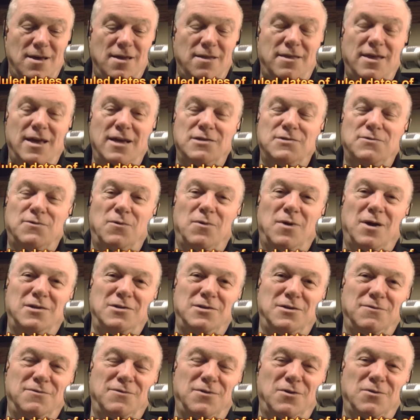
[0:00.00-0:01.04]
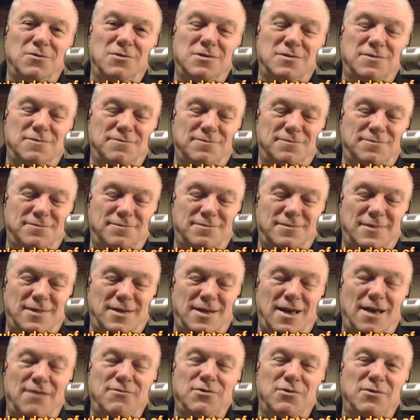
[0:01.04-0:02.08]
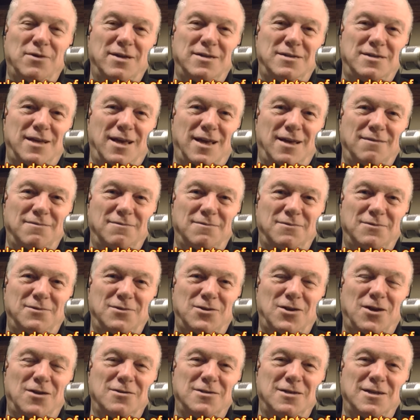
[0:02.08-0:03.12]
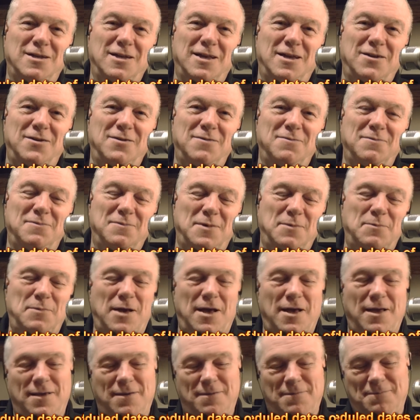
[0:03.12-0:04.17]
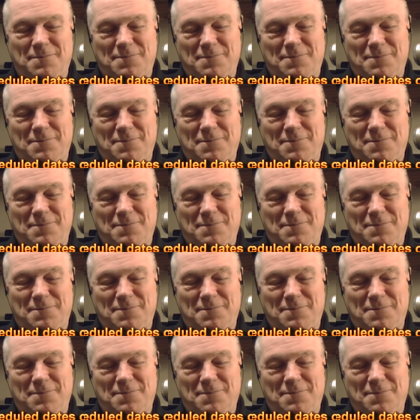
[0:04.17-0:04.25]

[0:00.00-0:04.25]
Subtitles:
Thanks for watching, folks. Have a great day. Talk to you later. Bye-bye.